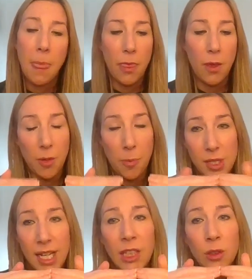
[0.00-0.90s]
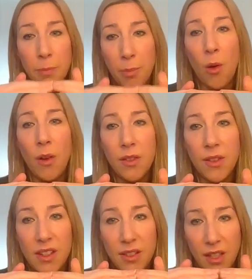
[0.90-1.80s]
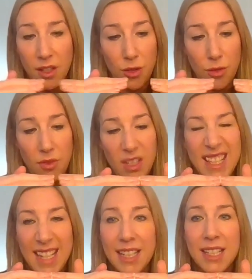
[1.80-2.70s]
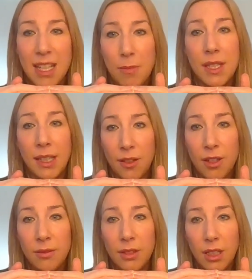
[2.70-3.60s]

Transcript: there's a particular bond that sticks them together,